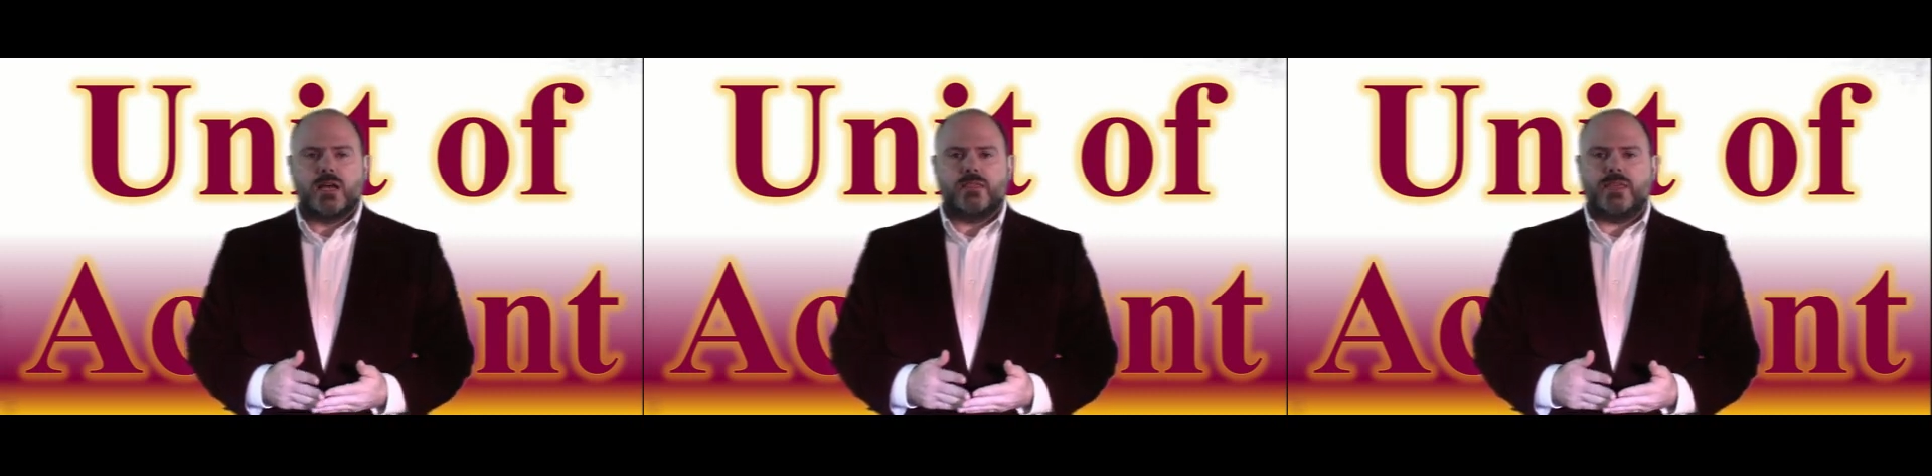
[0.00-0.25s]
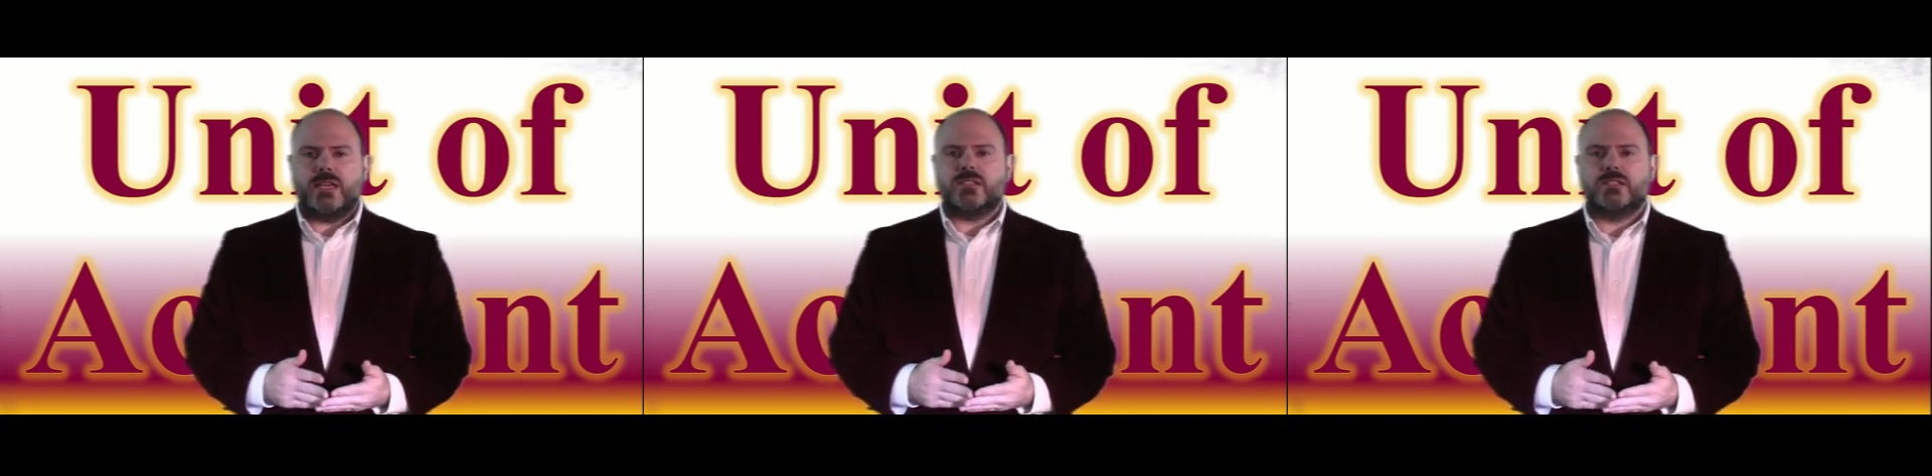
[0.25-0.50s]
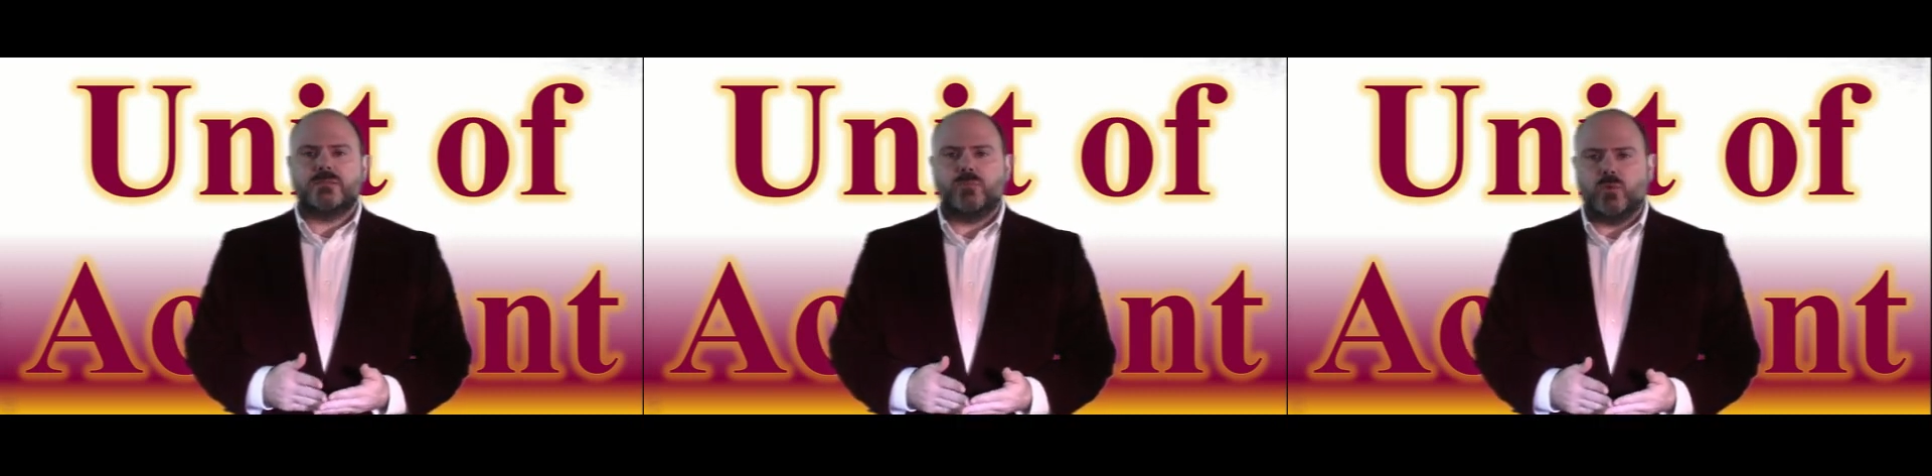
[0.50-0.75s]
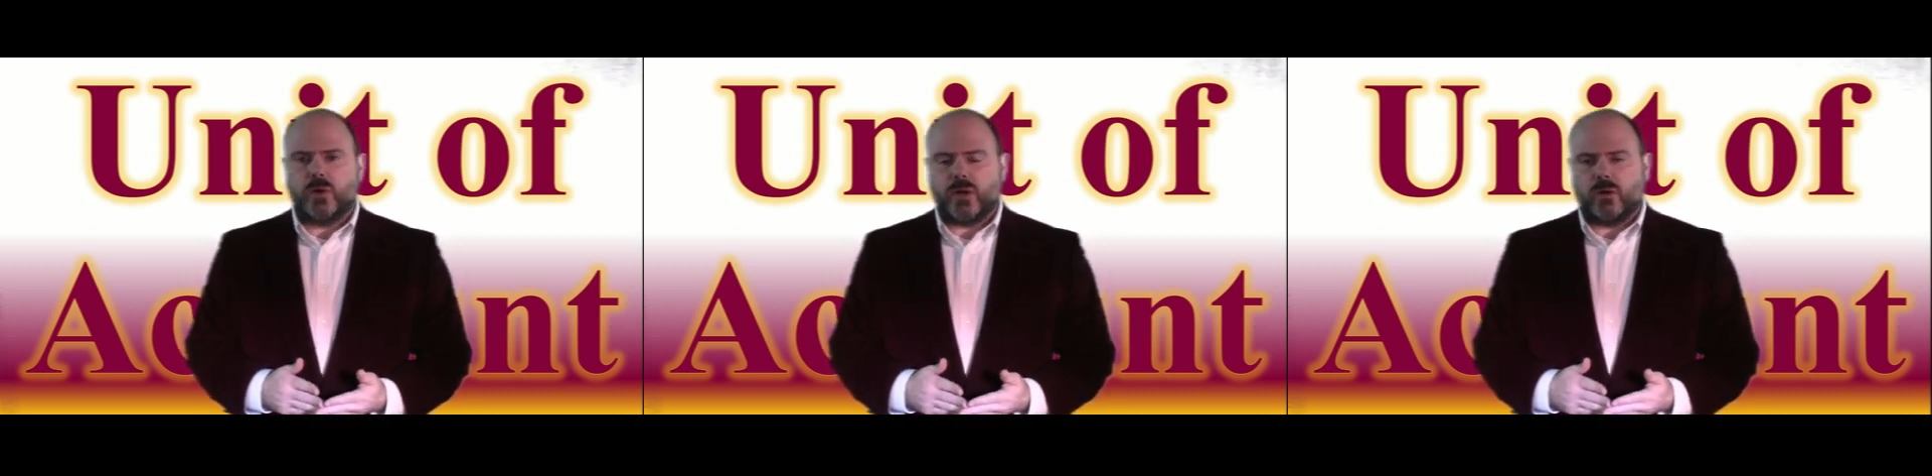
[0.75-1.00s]
they
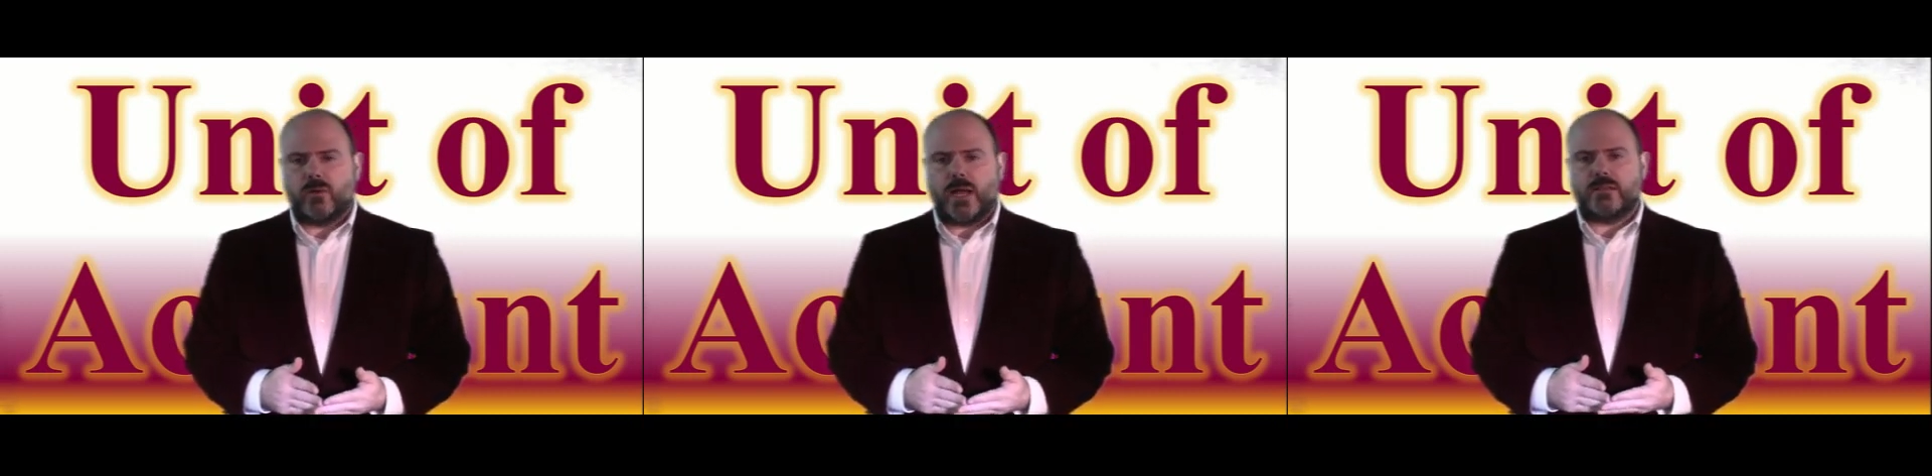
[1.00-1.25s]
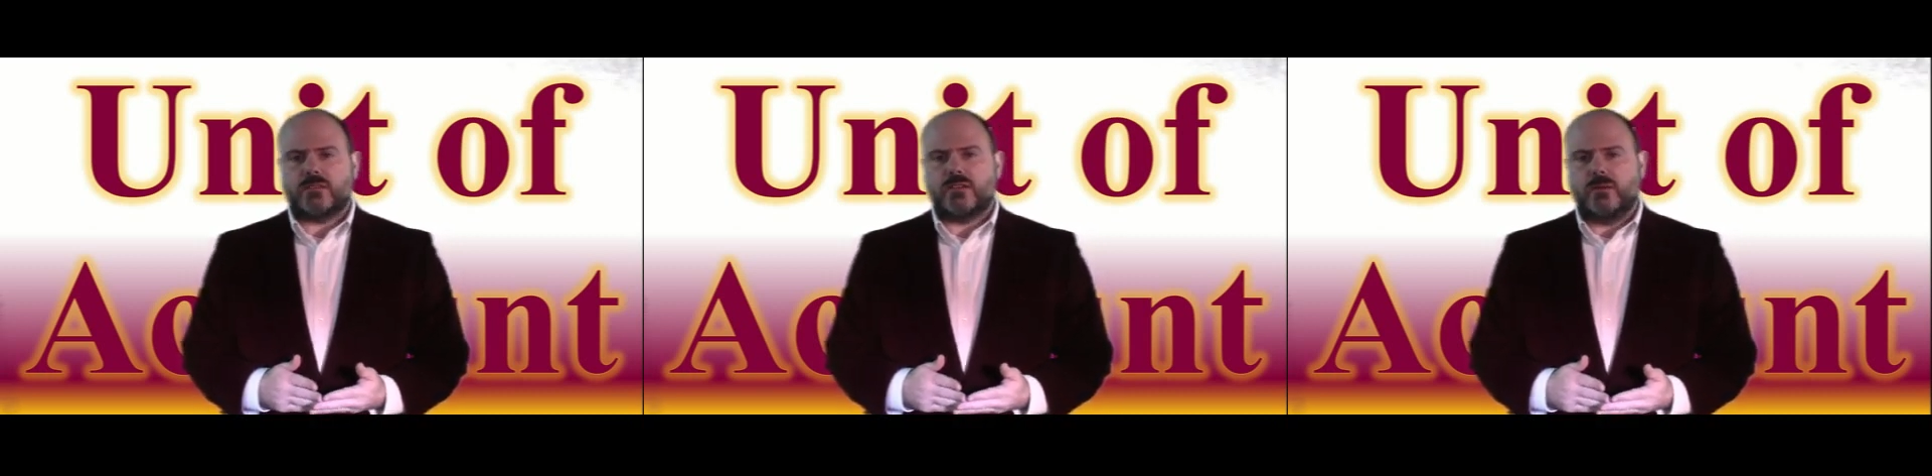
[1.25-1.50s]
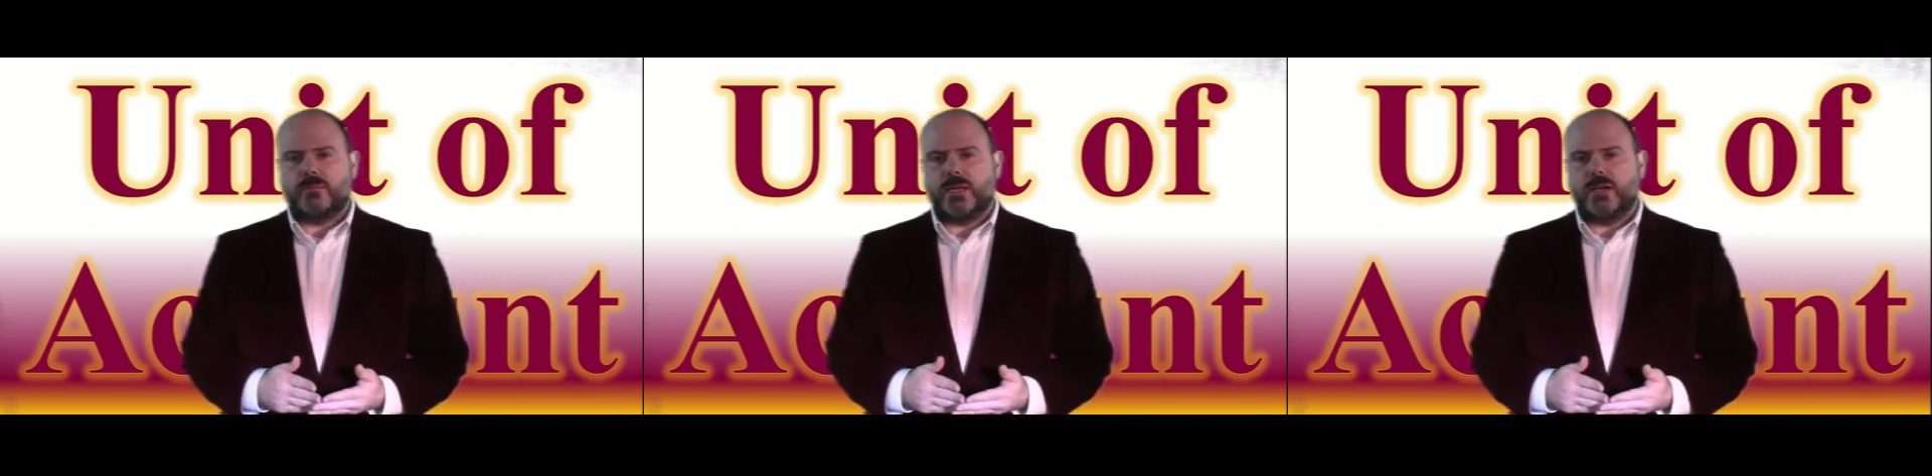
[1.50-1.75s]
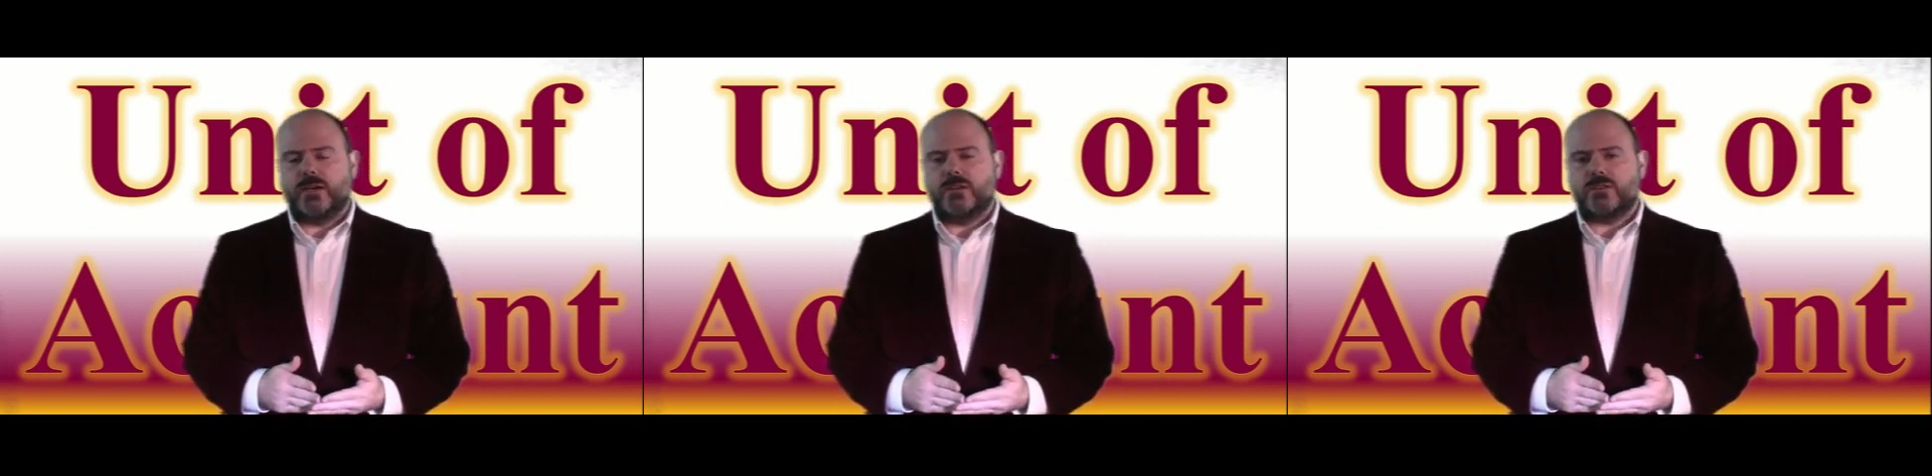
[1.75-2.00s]
spoil. And some
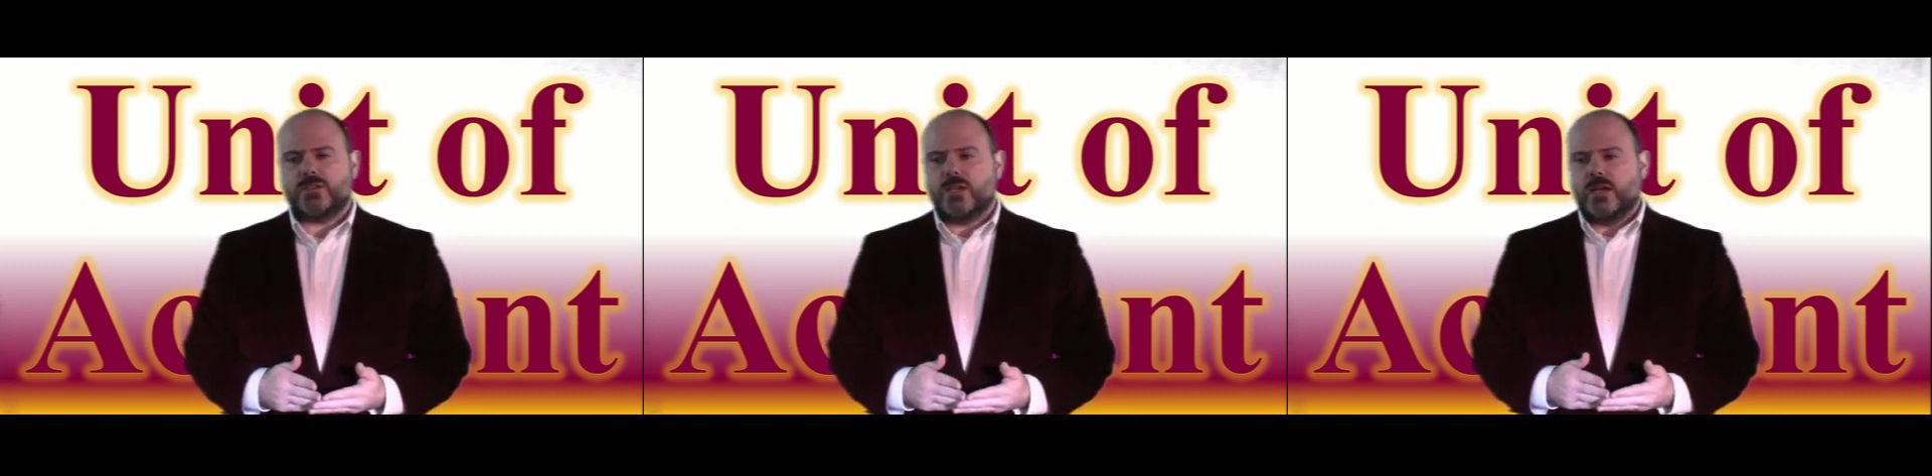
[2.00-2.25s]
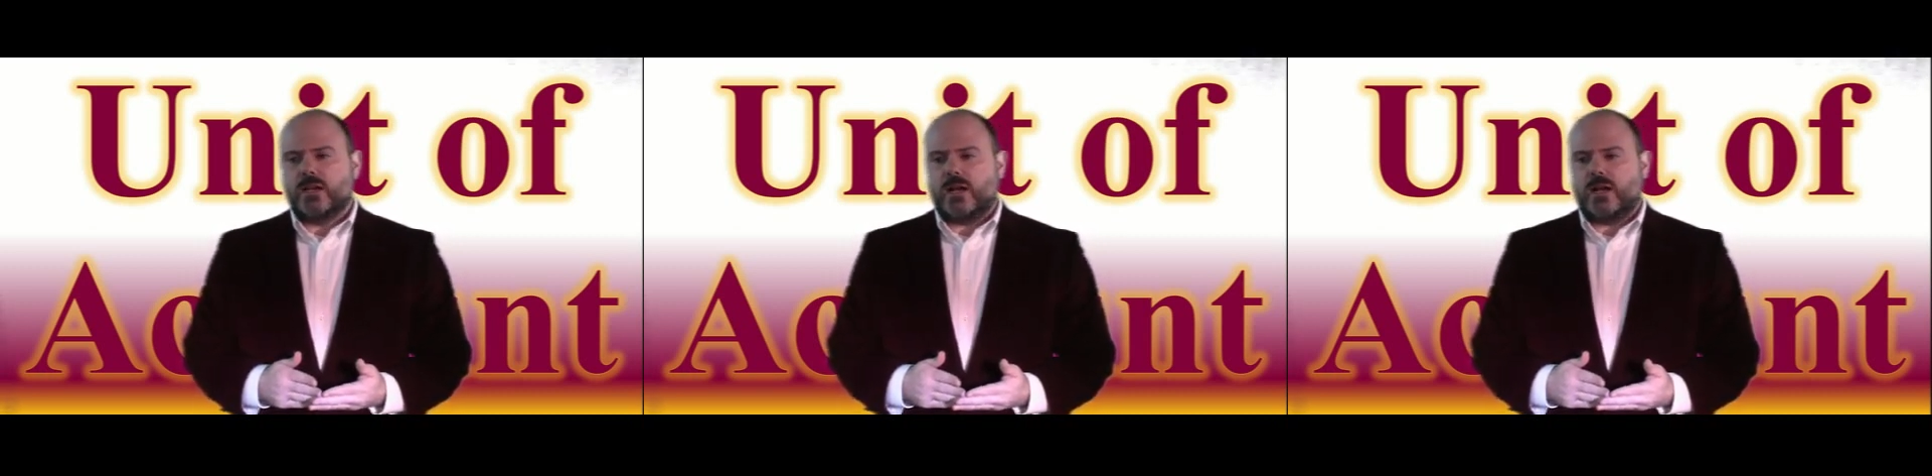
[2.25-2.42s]
years,